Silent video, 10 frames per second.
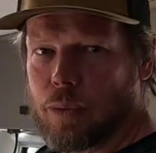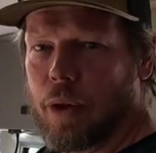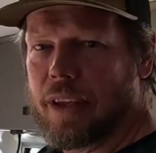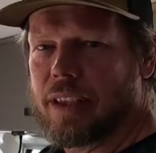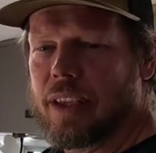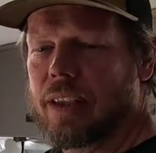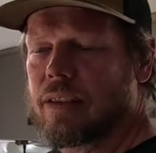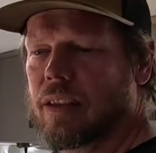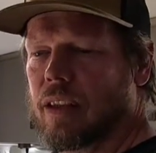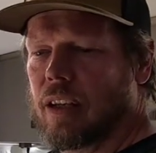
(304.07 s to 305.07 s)
is what this
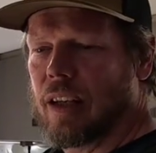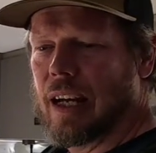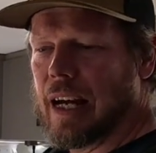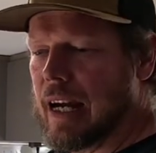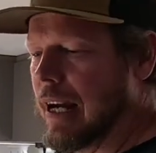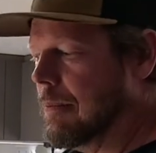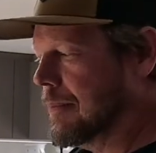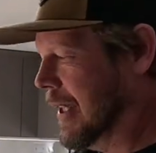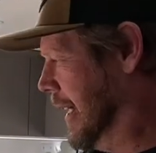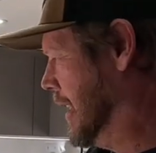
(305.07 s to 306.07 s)
is,
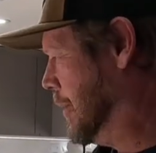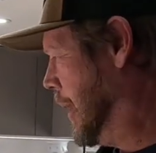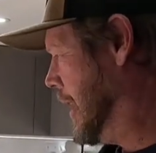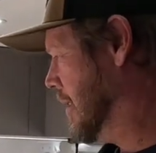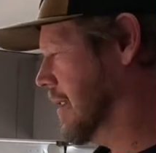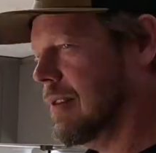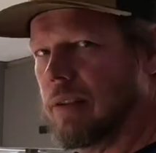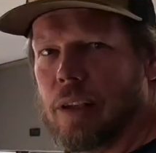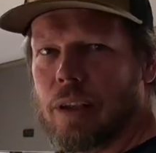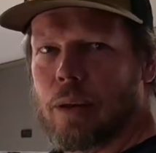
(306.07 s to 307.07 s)
the east-west
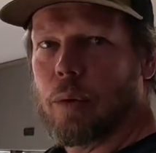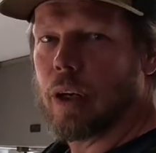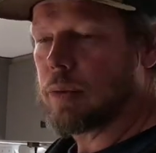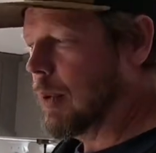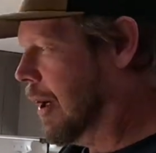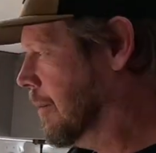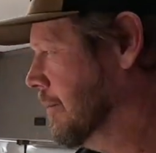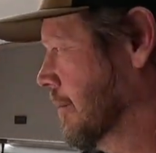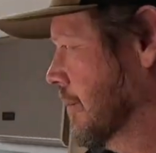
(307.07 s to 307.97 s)
works well.